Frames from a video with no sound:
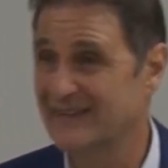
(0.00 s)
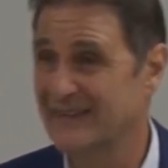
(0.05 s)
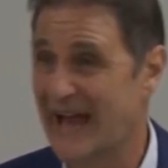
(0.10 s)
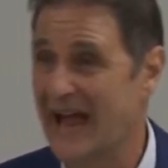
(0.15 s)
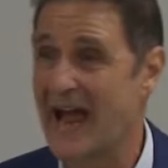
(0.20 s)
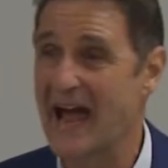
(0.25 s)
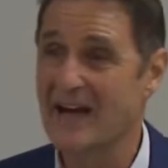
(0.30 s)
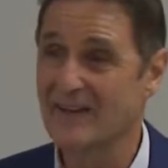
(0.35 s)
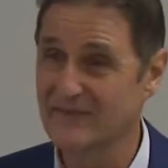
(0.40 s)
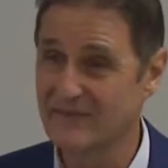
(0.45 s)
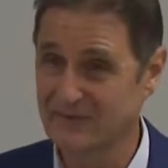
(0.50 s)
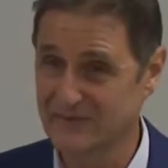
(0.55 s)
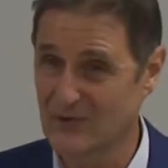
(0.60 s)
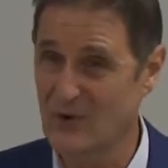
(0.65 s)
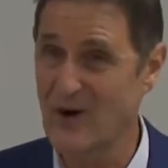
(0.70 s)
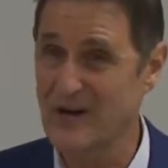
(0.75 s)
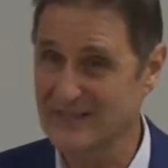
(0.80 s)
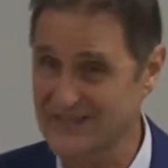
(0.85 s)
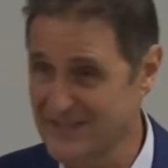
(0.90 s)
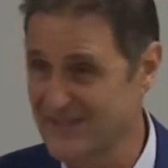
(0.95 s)
half
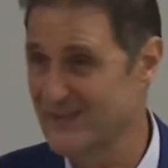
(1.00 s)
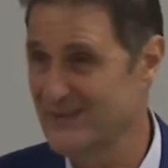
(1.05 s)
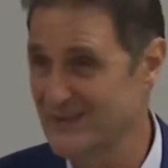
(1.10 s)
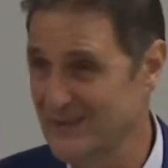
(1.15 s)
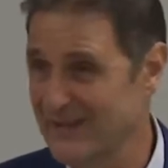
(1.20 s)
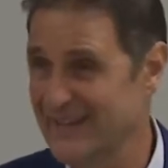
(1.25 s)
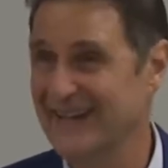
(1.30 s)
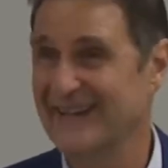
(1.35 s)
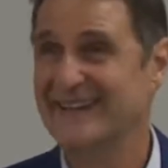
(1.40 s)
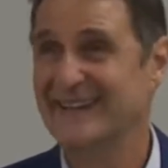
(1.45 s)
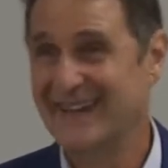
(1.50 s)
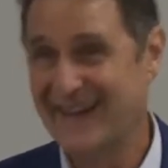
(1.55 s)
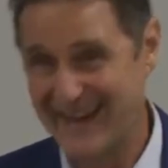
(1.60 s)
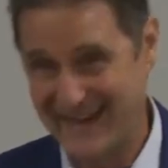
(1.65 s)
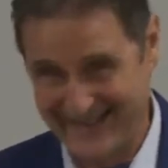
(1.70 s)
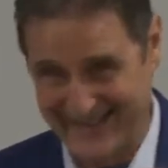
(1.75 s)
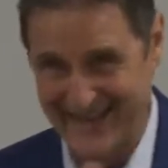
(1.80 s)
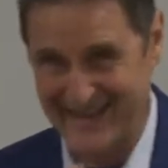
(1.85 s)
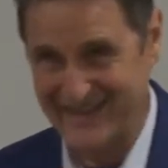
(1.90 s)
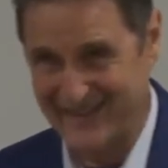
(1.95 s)
cross country and,
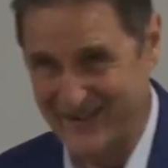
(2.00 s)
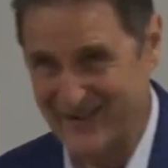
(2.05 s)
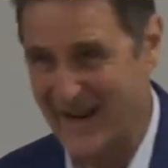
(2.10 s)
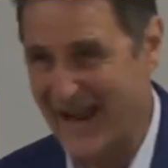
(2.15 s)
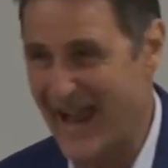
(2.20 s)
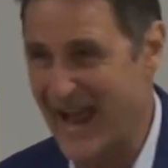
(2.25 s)
thank you,